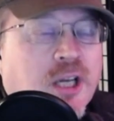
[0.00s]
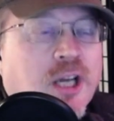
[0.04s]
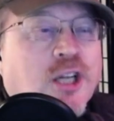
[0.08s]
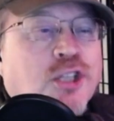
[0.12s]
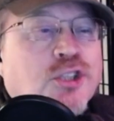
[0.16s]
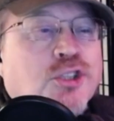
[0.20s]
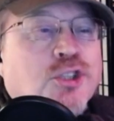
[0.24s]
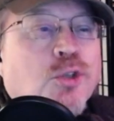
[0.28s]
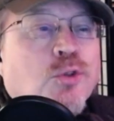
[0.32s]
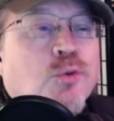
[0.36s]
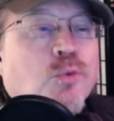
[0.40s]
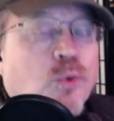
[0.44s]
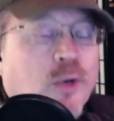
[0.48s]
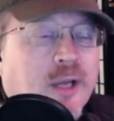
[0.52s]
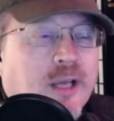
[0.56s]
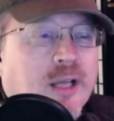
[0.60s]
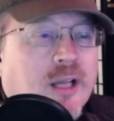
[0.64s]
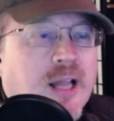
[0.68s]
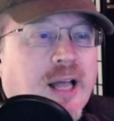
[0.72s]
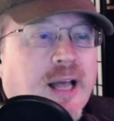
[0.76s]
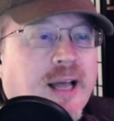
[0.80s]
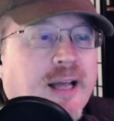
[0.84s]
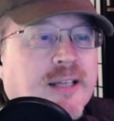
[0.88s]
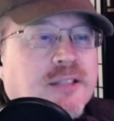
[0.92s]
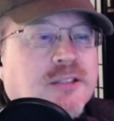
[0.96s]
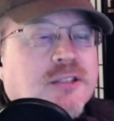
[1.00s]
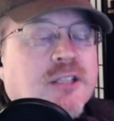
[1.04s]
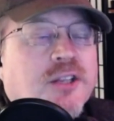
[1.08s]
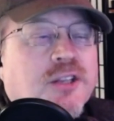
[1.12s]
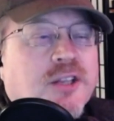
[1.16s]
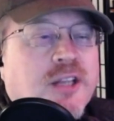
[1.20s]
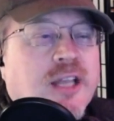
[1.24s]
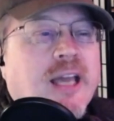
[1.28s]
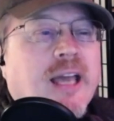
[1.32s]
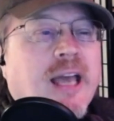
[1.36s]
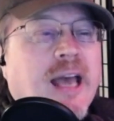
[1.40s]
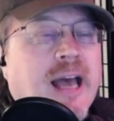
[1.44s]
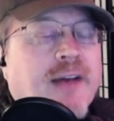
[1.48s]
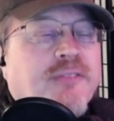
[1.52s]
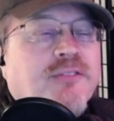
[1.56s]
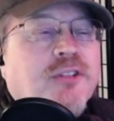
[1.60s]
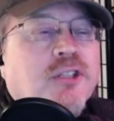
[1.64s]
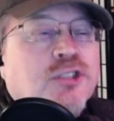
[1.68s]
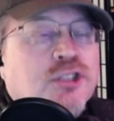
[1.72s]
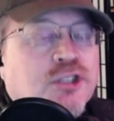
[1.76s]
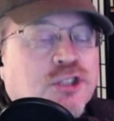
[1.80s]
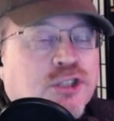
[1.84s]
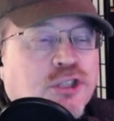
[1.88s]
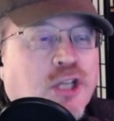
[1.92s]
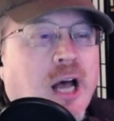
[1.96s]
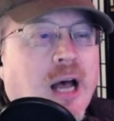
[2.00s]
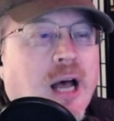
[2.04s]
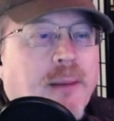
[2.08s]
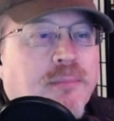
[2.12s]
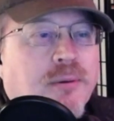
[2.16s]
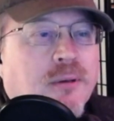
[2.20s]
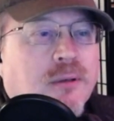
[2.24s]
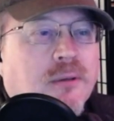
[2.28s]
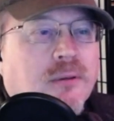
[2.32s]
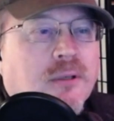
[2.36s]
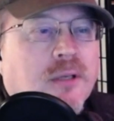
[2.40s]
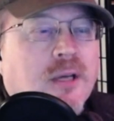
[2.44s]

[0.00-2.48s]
should realize that they have to stop.